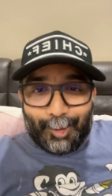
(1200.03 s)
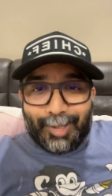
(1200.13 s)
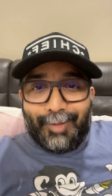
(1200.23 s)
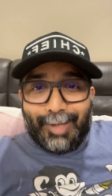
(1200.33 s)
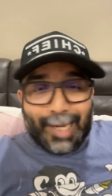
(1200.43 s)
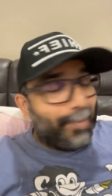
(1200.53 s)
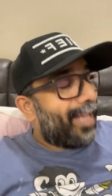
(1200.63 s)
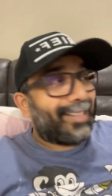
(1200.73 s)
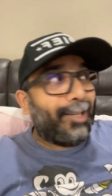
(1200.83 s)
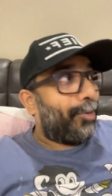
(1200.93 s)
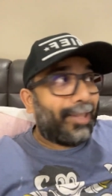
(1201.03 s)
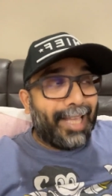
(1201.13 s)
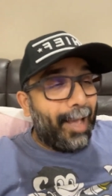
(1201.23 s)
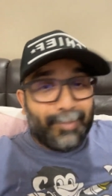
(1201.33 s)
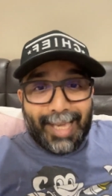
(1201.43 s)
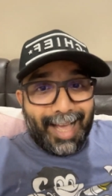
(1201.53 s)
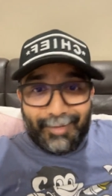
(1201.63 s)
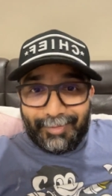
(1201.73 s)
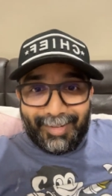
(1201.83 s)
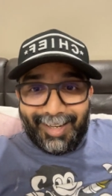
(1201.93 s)
Dato Sri I'm asking on their
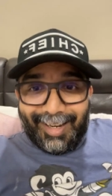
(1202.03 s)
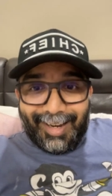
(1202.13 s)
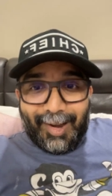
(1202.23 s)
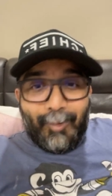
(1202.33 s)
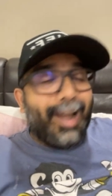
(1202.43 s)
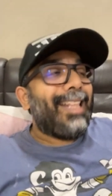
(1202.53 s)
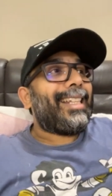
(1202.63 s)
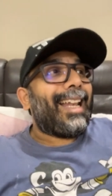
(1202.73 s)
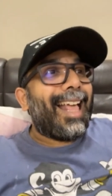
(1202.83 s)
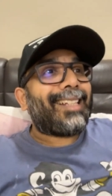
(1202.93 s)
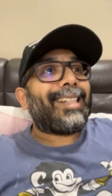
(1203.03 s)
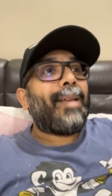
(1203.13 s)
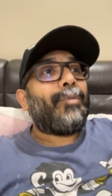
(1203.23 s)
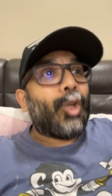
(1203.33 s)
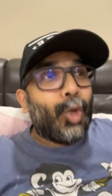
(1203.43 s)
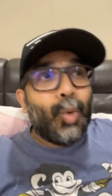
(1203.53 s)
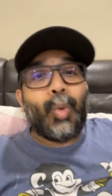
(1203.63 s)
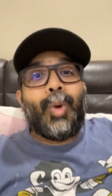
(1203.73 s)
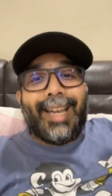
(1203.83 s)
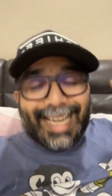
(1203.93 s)
behalf when is the last time
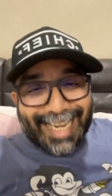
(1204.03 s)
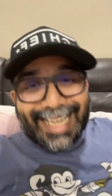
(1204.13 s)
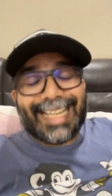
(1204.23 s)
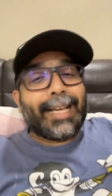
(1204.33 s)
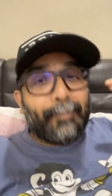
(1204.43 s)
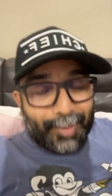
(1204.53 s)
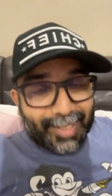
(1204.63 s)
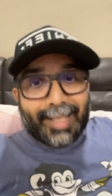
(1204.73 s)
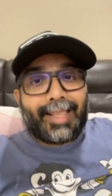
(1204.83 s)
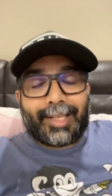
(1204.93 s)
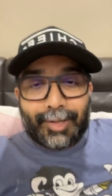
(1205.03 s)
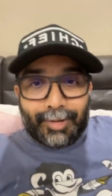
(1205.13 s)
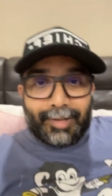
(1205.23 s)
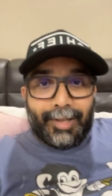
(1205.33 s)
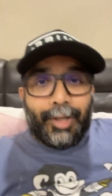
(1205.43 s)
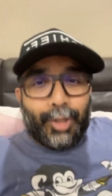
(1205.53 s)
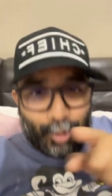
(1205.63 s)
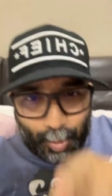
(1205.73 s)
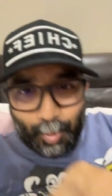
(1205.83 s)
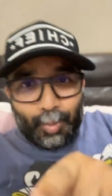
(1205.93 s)
you did a presentation?
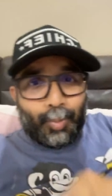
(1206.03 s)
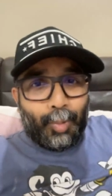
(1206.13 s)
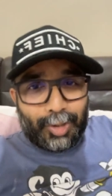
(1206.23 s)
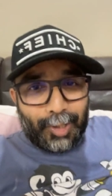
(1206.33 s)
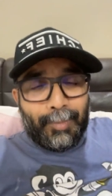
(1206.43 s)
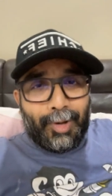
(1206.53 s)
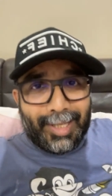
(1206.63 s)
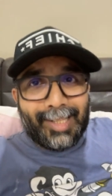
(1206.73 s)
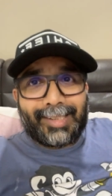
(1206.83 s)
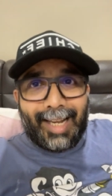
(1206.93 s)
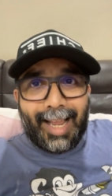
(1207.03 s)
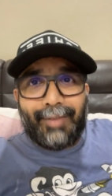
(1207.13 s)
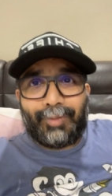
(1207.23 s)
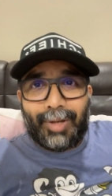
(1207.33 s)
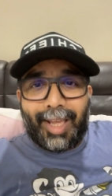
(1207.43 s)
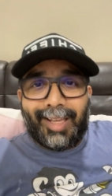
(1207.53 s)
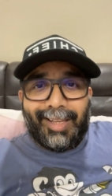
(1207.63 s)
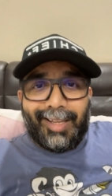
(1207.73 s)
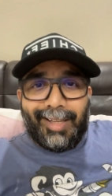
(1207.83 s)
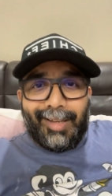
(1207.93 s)
You watching me on Insta Live today.
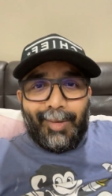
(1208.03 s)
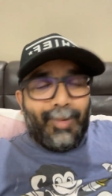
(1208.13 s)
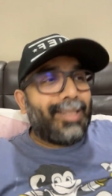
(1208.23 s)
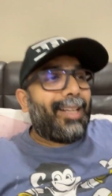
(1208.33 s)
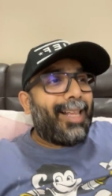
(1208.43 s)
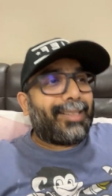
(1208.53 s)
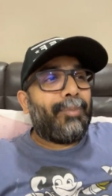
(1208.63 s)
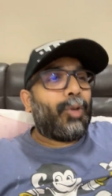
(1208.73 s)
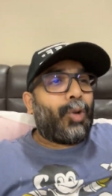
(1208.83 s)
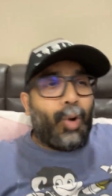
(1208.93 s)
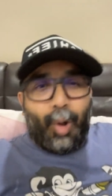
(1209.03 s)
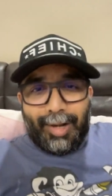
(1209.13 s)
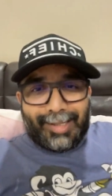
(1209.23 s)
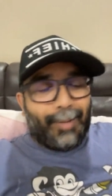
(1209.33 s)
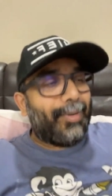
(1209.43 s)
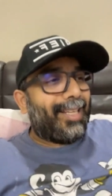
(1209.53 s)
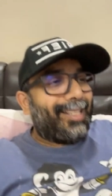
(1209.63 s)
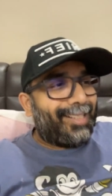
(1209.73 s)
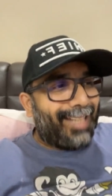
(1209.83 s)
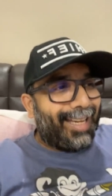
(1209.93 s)
When's the last time you called
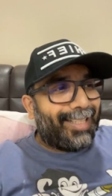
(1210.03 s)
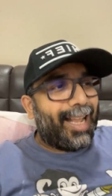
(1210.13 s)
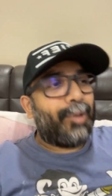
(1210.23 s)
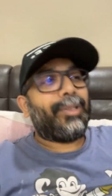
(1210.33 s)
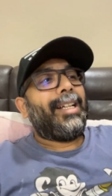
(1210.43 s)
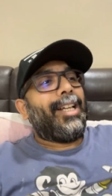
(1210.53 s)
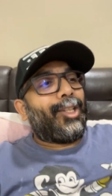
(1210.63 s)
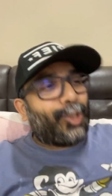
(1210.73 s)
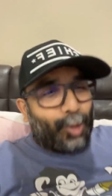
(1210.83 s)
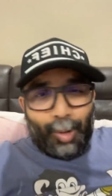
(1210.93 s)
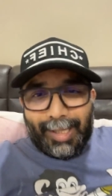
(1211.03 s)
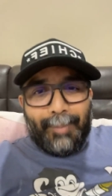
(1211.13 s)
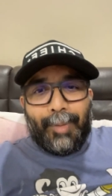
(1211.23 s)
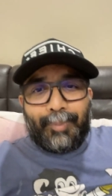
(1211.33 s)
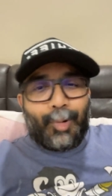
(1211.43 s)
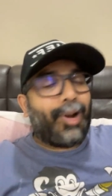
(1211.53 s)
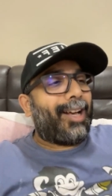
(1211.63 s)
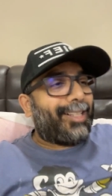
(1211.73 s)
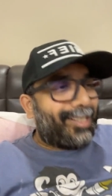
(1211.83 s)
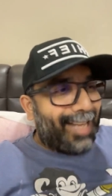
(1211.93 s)
somebody, sat down, sold them a
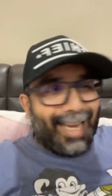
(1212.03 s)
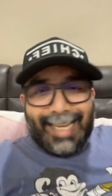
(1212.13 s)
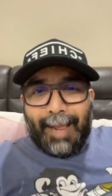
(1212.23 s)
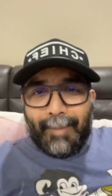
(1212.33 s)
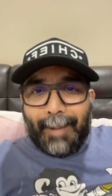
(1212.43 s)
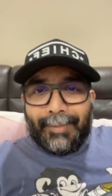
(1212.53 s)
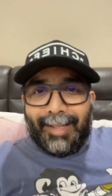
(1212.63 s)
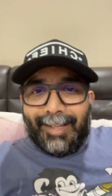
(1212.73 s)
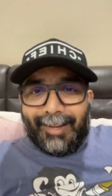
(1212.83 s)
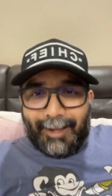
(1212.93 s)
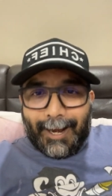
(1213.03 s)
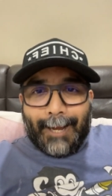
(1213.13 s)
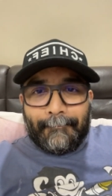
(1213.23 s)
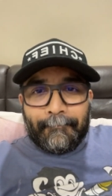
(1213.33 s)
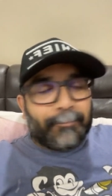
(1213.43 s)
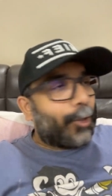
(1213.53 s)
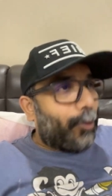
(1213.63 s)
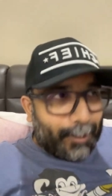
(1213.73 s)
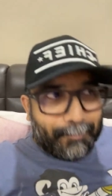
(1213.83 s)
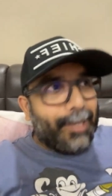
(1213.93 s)
product, signed them up, all right?
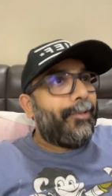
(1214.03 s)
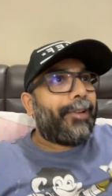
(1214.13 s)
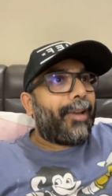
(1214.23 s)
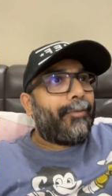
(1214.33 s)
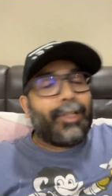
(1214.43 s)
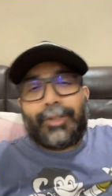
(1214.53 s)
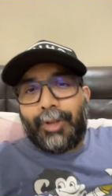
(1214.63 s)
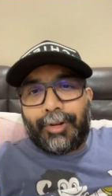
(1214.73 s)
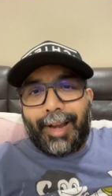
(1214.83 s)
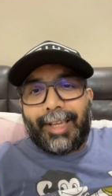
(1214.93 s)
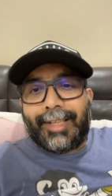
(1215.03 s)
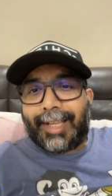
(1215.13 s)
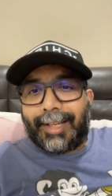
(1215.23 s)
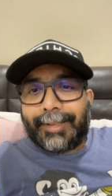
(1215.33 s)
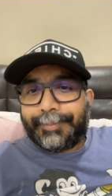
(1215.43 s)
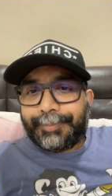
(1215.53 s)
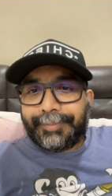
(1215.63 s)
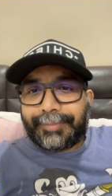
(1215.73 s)
So the BV traveled to your tracking center.